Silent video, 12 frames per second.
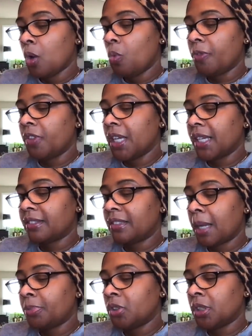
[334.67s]
With the
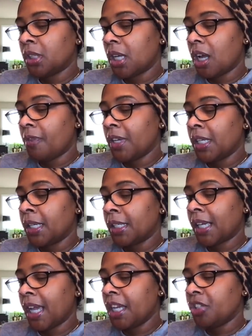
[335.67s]
exception of an
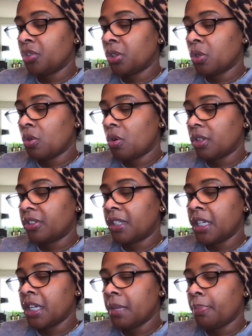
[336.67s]
occasional
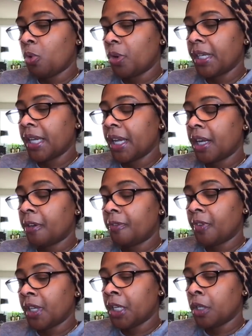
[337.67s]
Sidney
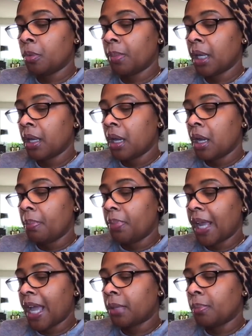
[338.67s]
Poitier film,
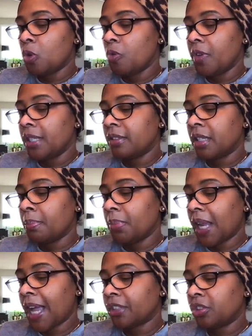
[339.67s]
black movies and
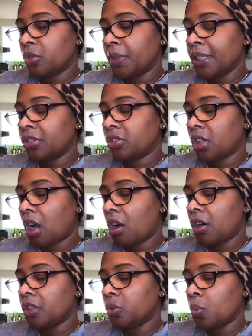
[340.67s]
black screen
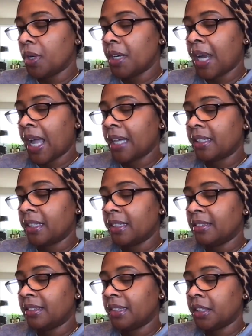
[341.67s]
stars were not
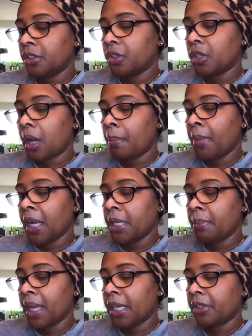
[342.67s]
considered
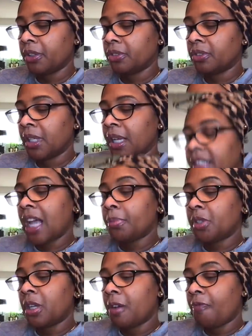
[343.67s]
moneymakers.
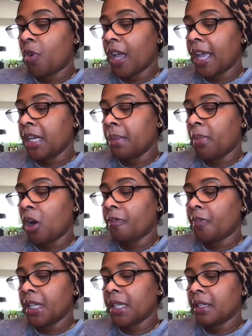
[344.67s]
Except for Eddie
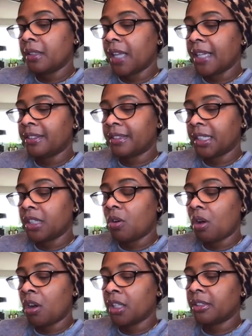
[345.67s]
Murphy, they
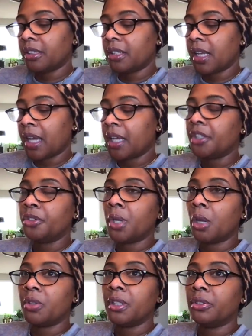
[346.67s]
still aren't today. You
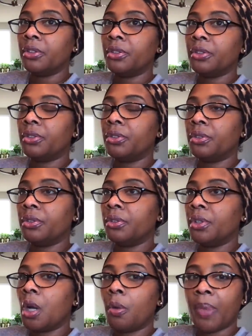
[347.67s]
know, this is,
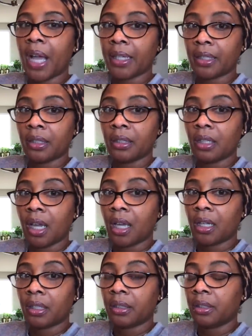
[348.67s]
you know, back in the
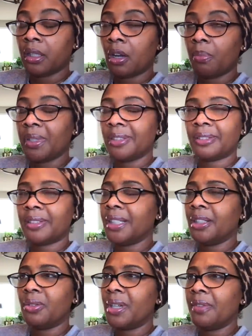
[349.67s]
day, you know, but
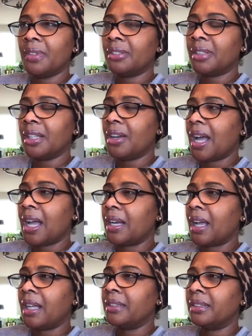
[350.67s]
still, even still,
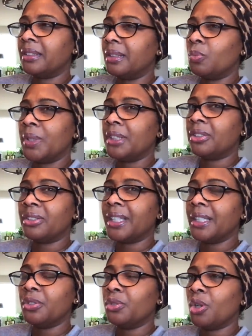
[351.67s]
we
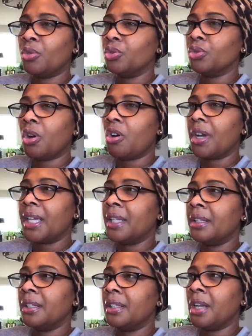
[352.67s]
still don't draw
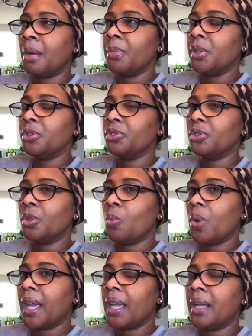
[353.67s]
in the numbers the
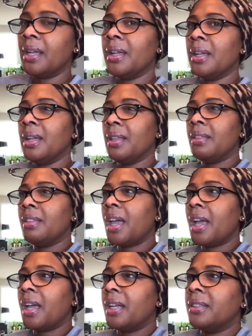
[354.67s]
way
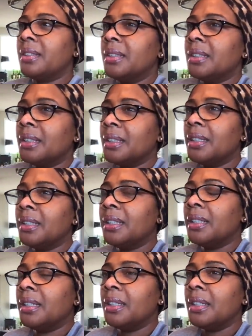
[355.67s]
that
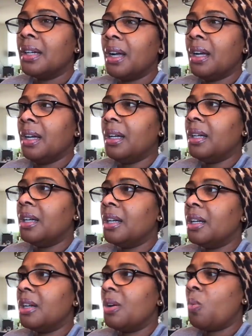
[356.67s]

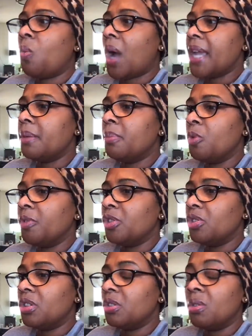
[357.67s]
white
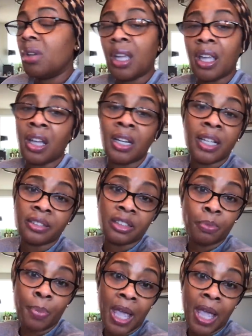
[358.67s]
movies do, unless it's